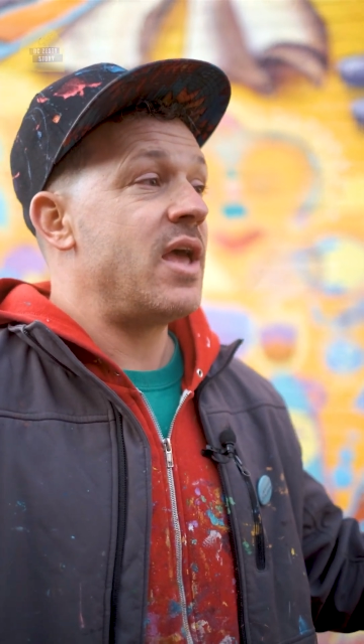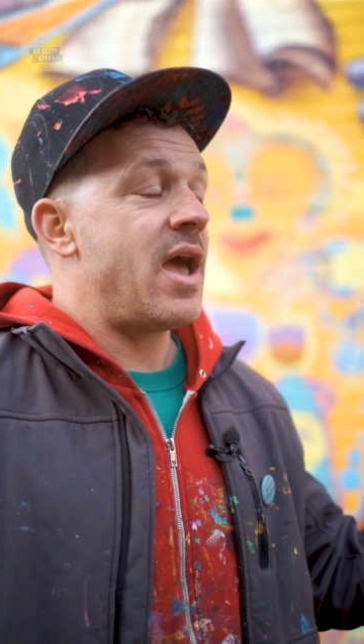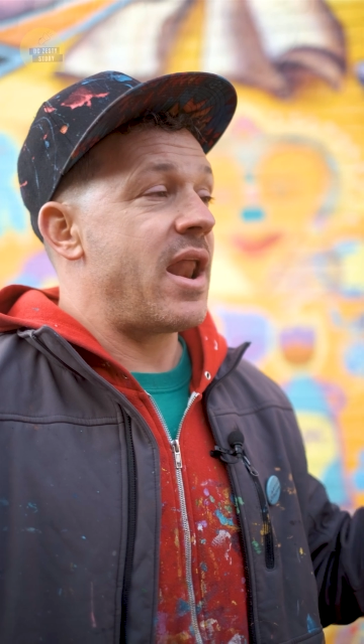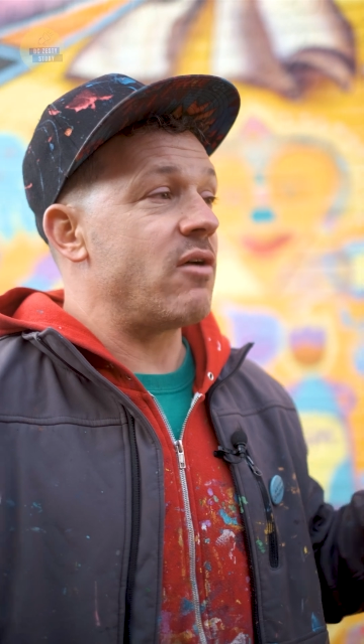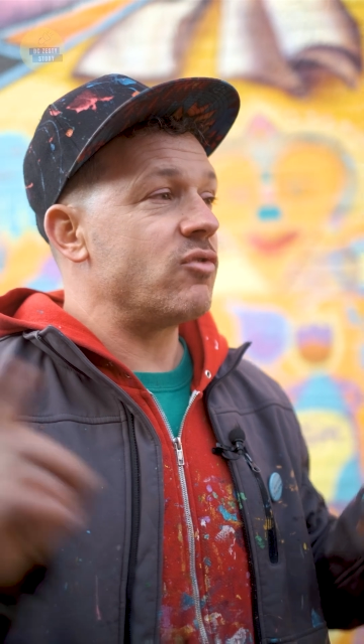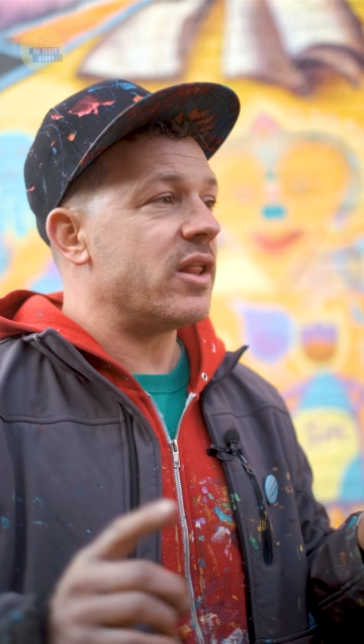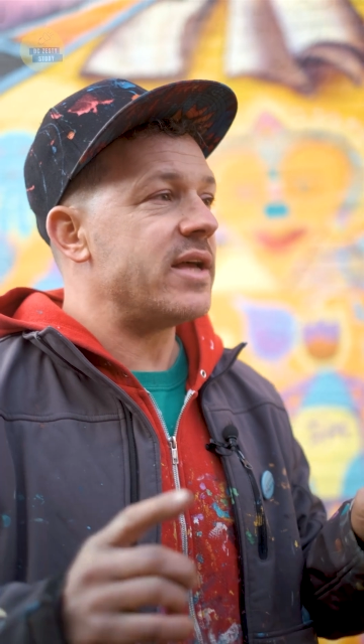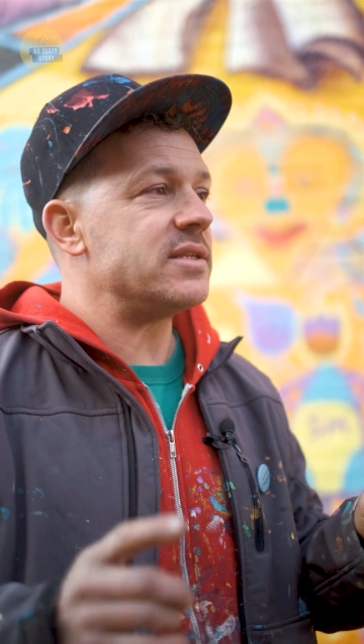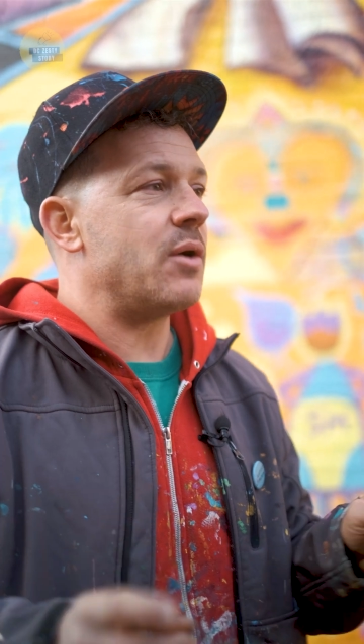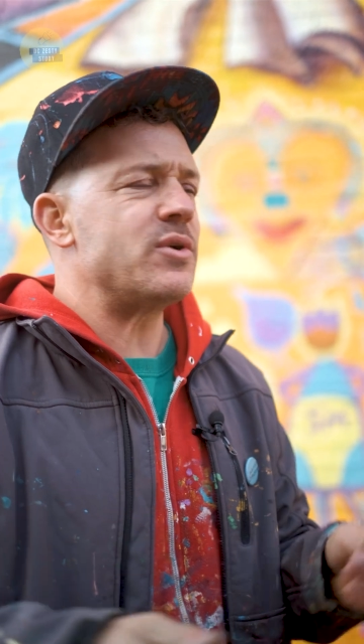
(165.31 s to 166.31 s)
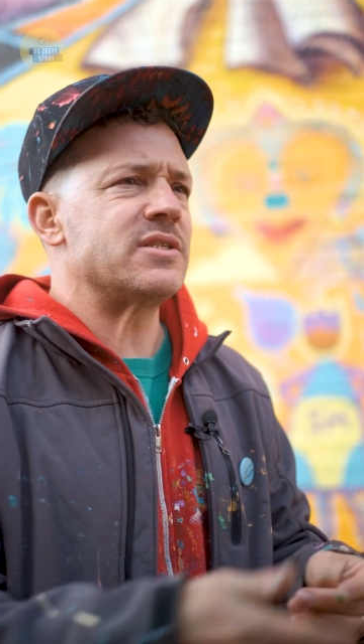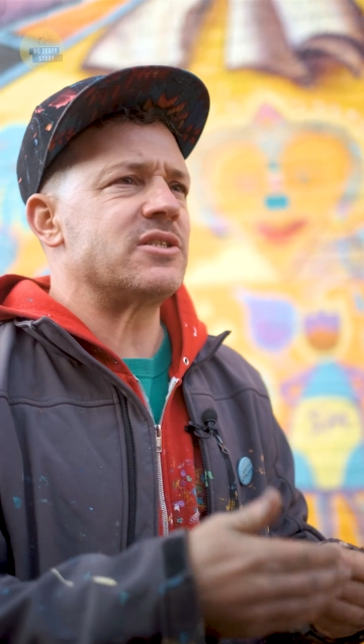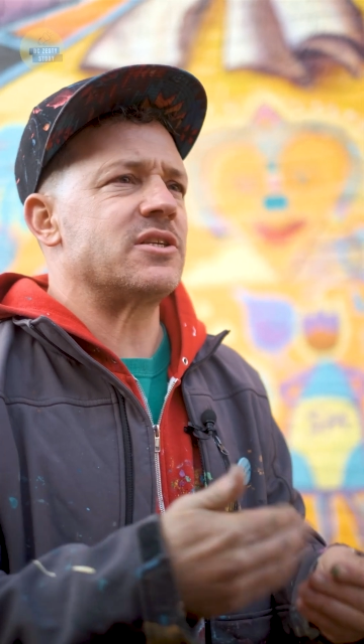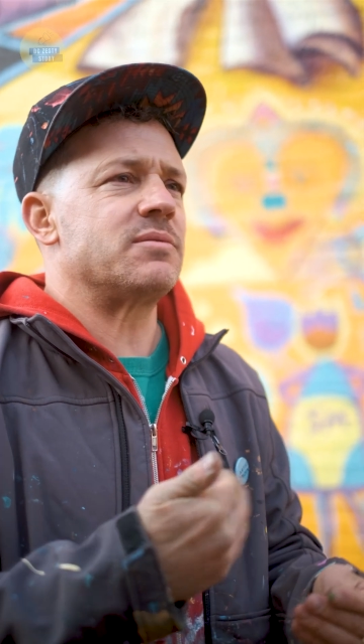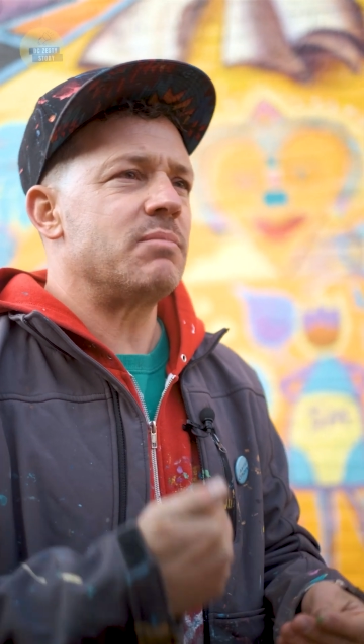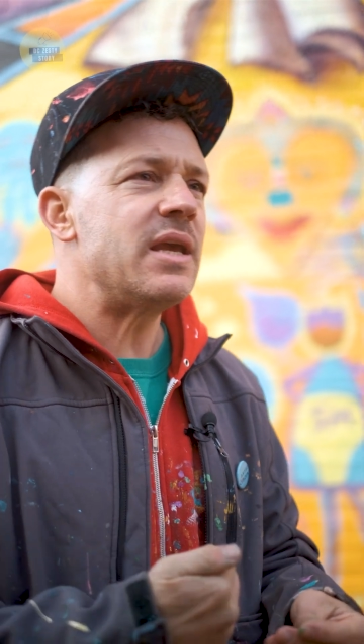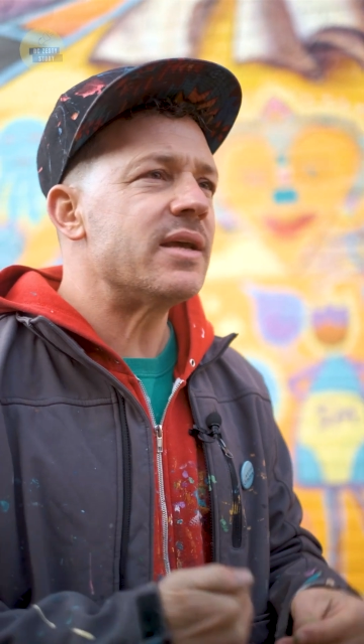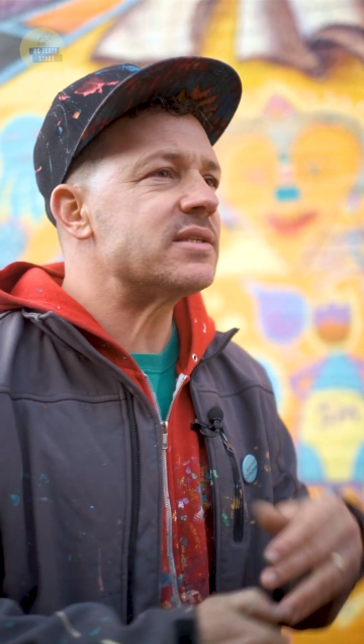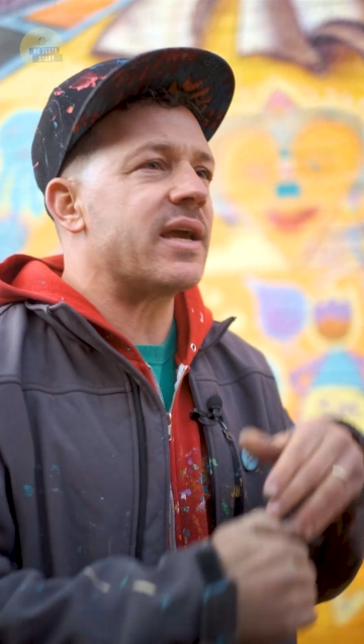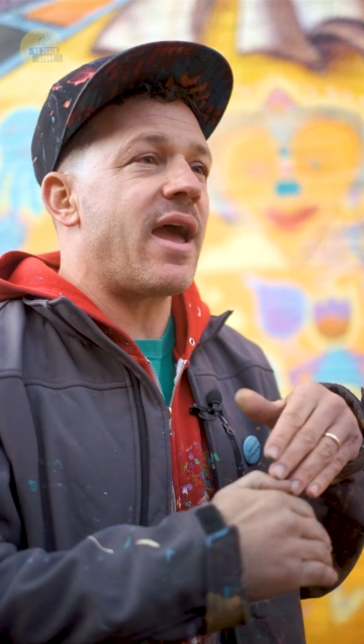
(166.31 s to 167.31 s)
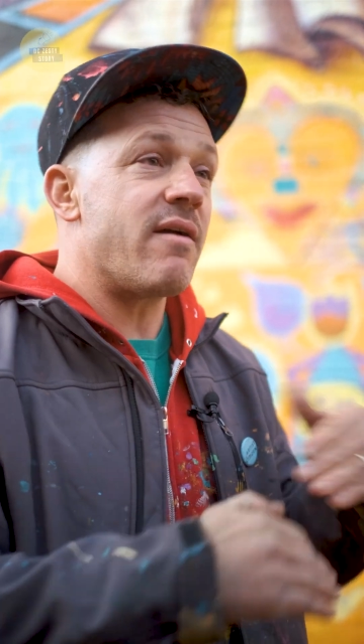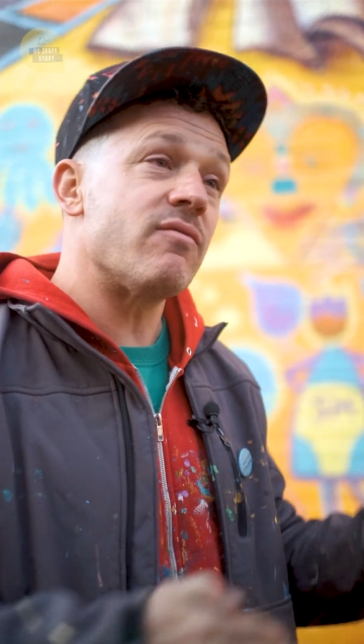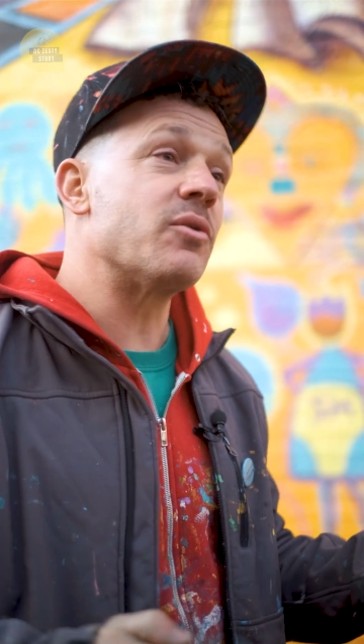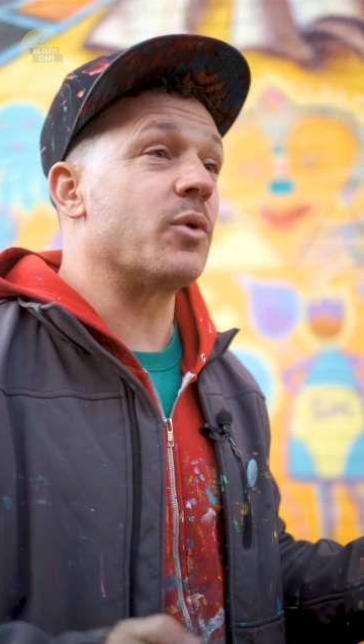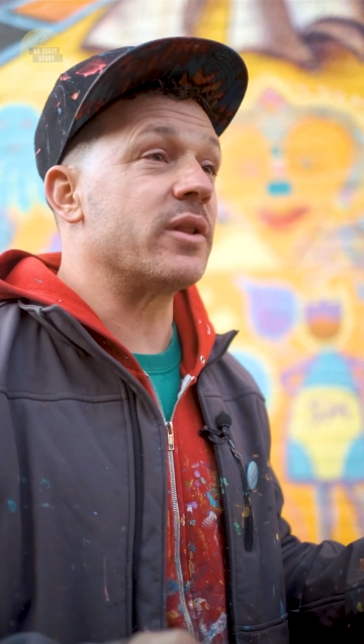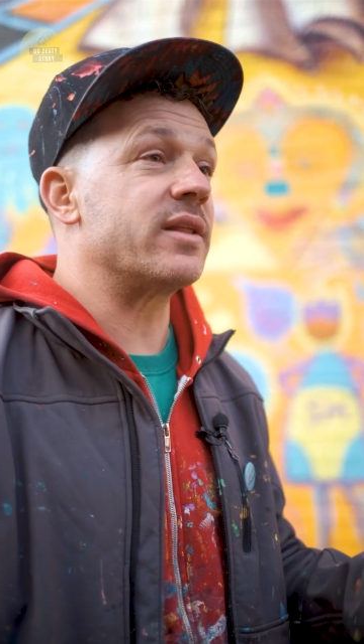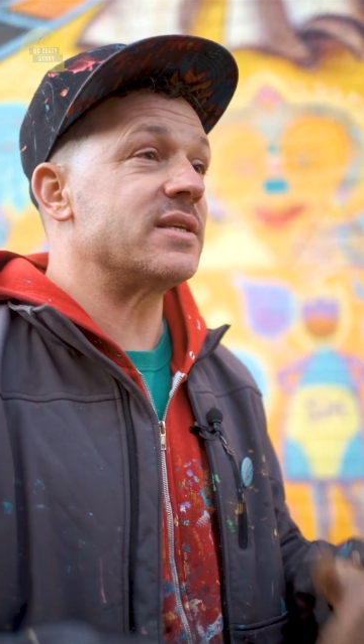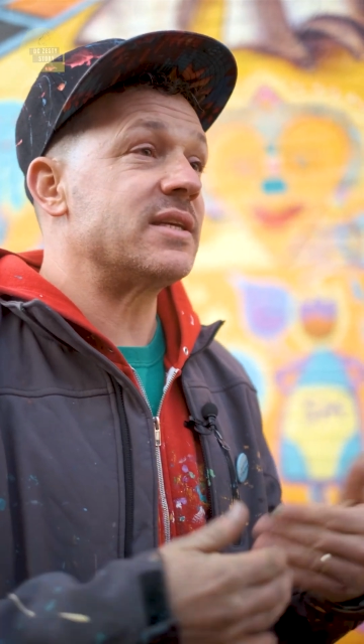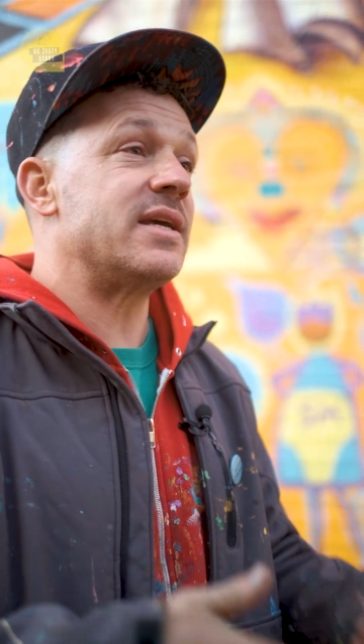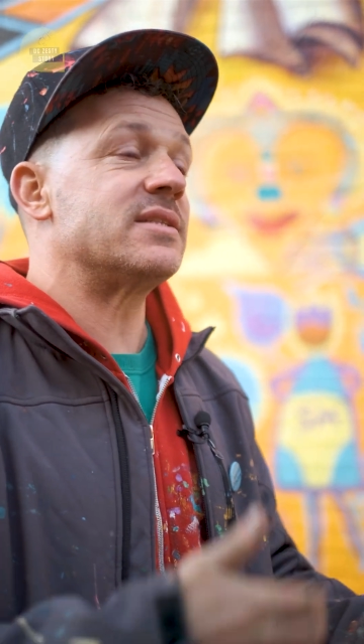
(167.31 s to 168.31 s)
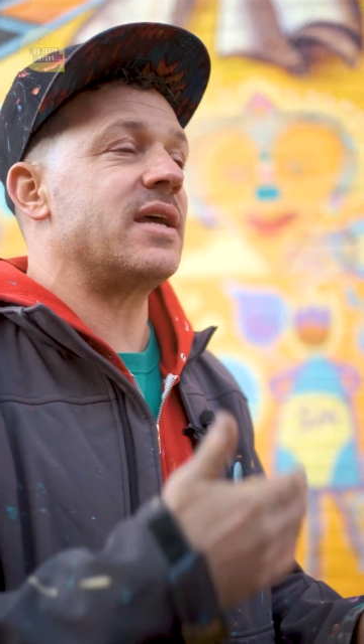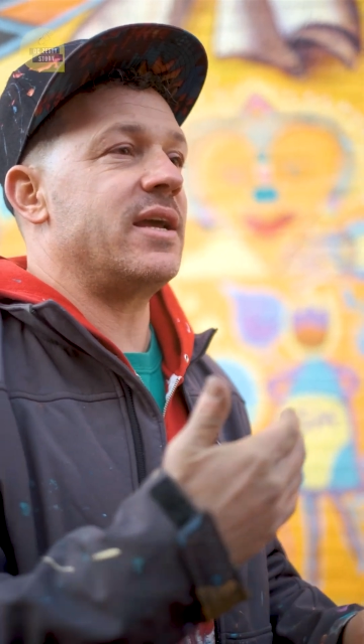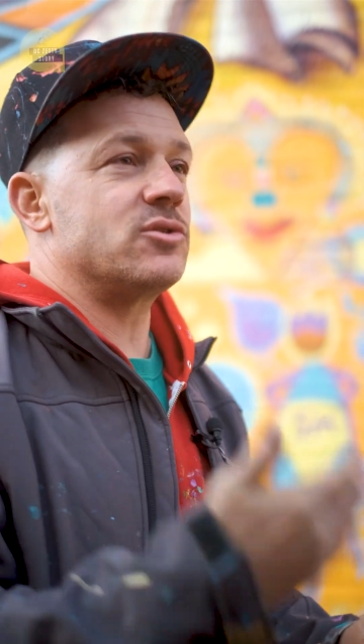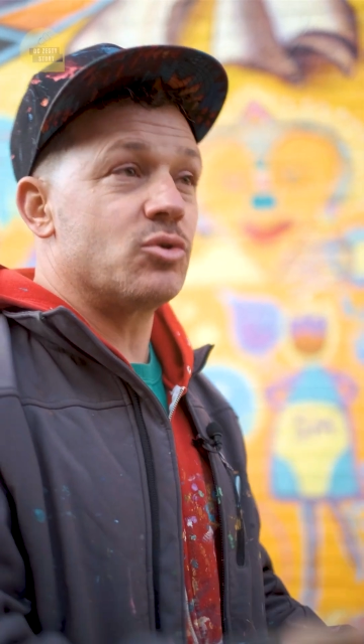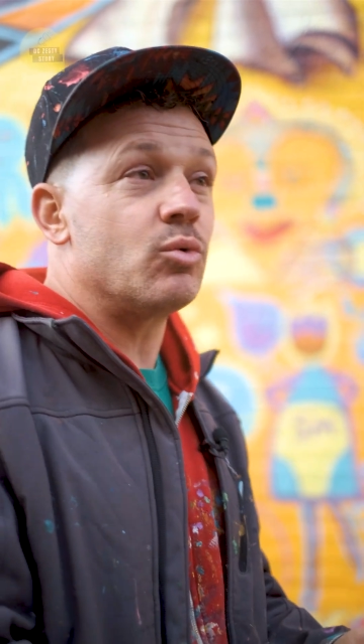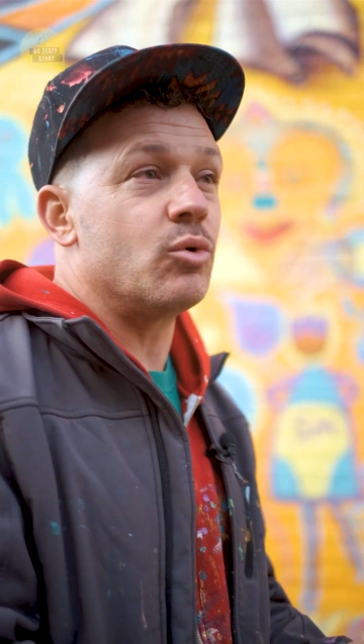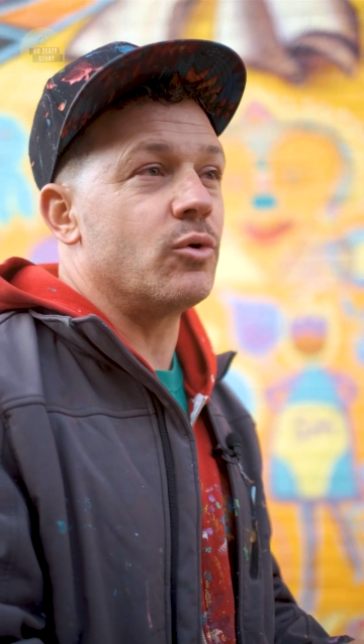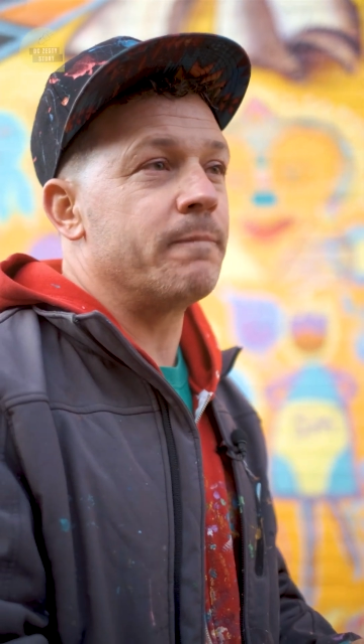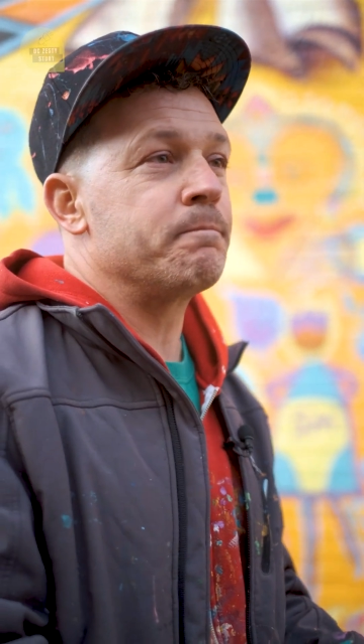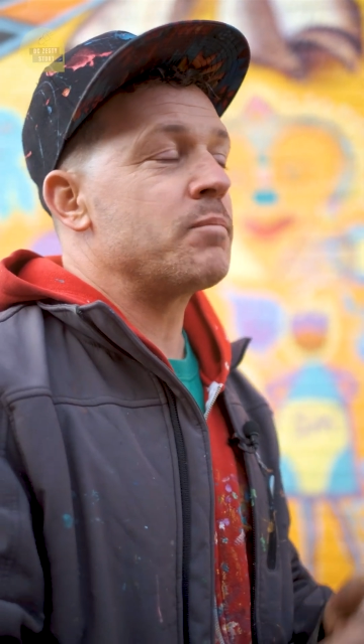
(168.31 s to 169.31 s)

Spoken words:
And I realized it wasn't just me, it's like everyone. Like this is a tool